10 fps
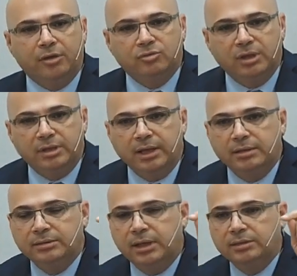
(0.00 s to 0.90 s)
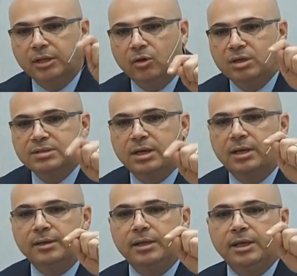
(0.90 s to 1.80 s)
Because inside of our houses,
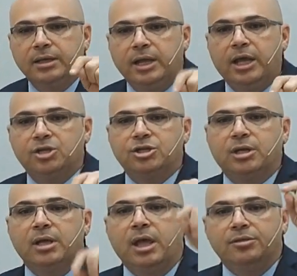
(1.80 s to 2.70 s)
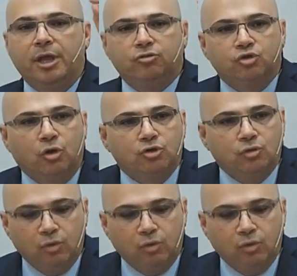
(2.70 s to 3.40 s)
inside of our church,